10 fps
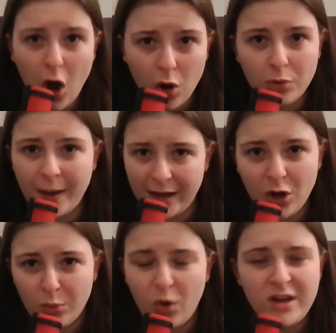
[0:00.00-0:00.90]
oh my
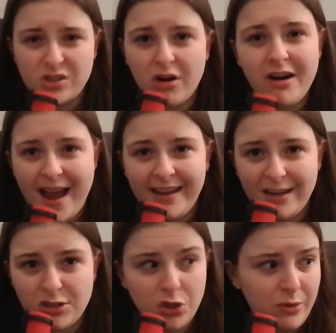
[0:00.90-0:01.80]
God, what is Dorian going
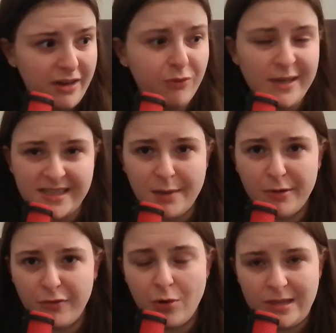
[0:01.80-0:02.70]
to do if we see a
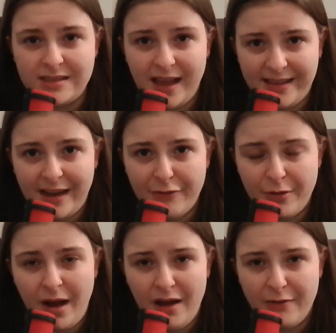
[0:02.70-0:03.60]
performance like that
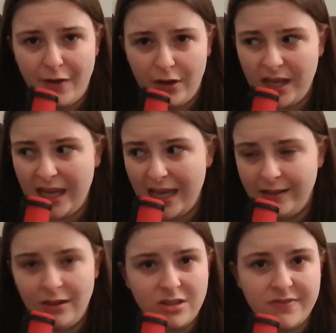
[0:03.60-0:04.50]
from Maya Berg
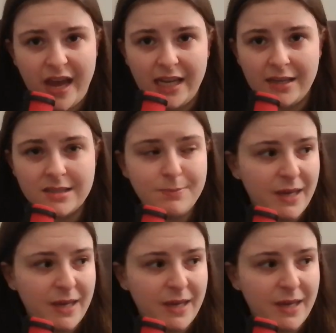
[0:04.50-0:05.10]
in Las Vegas?